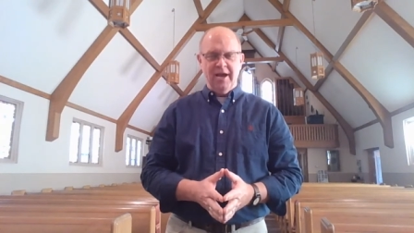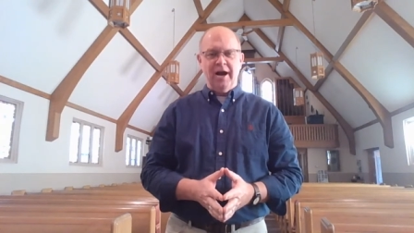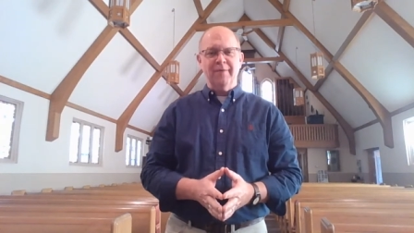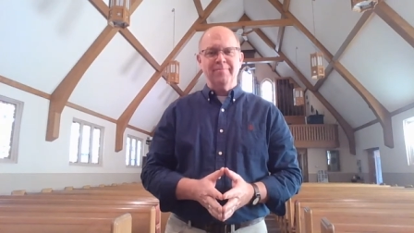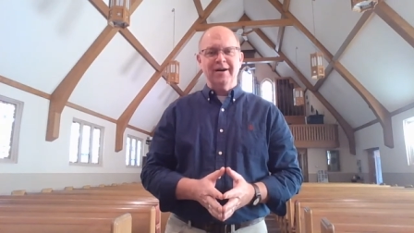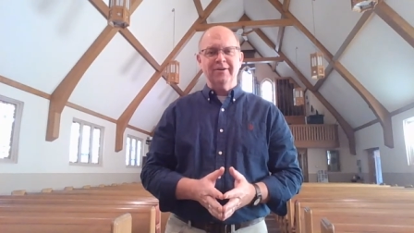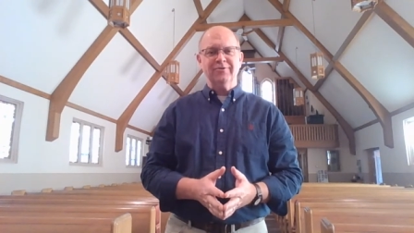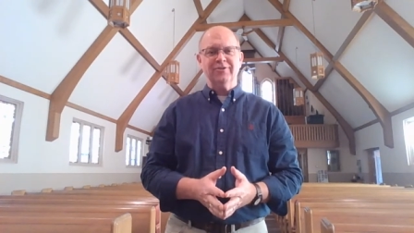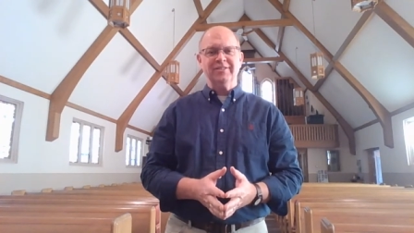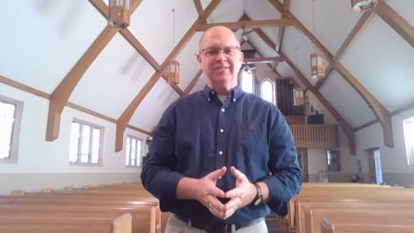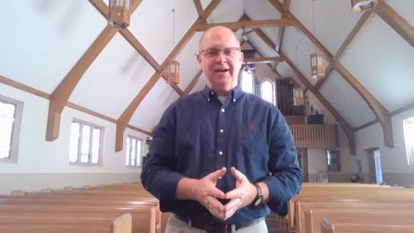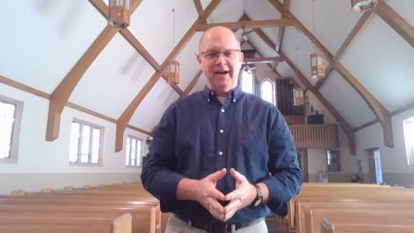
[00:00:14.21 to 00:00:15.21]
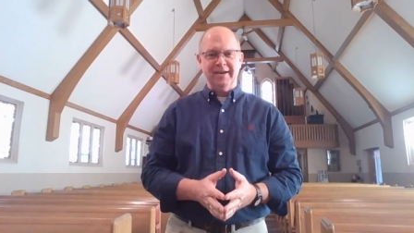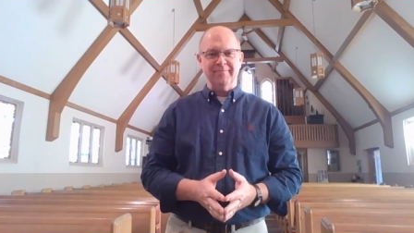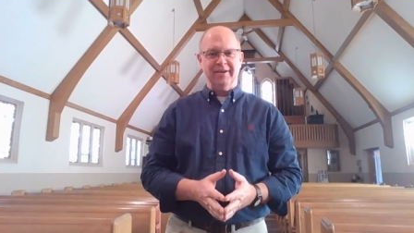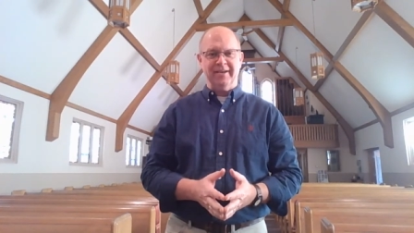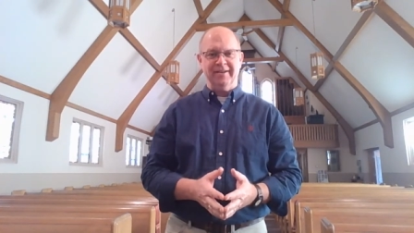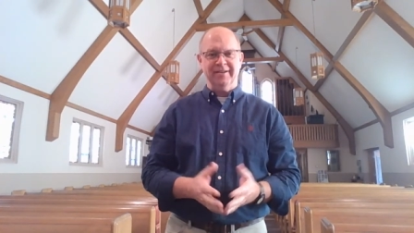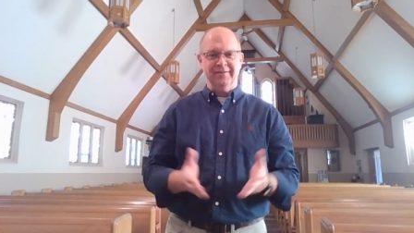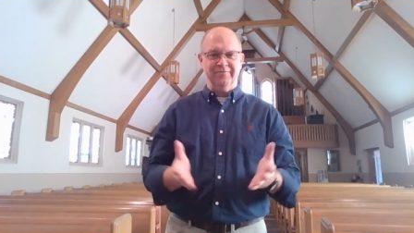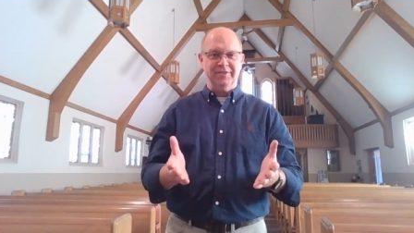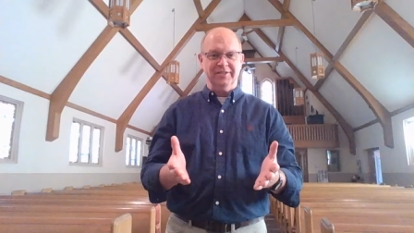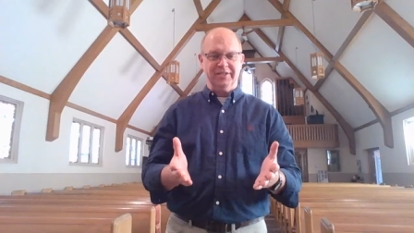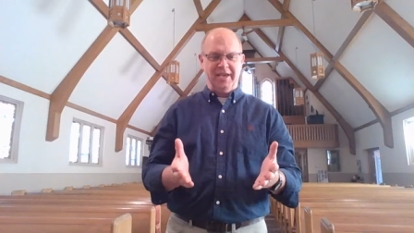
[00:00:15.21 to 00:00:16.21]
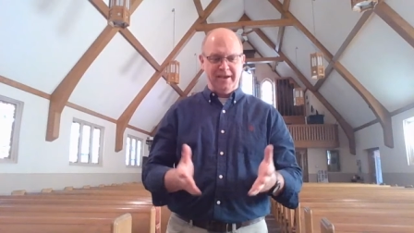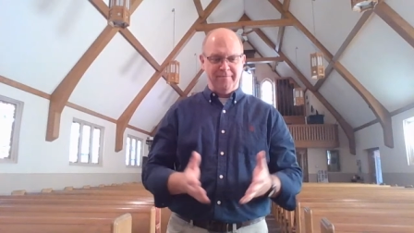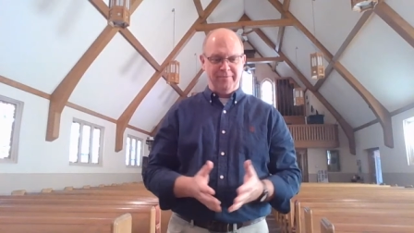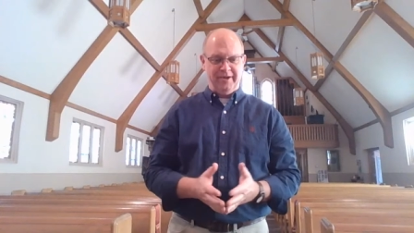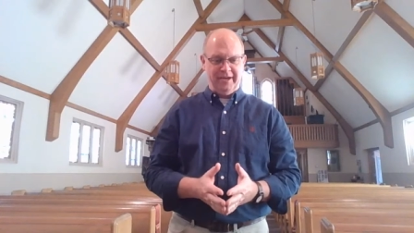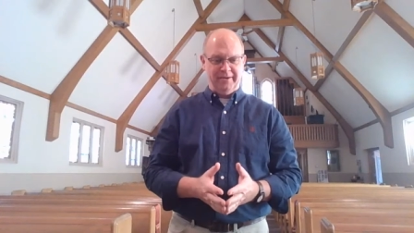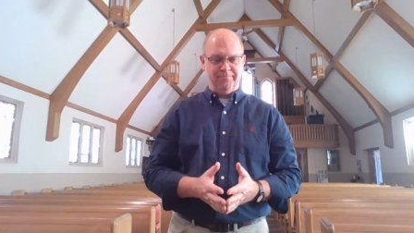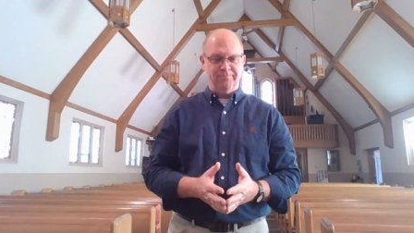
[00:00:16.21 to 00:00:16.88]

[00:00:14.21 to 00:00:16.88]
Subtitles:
about the timing of this campaign.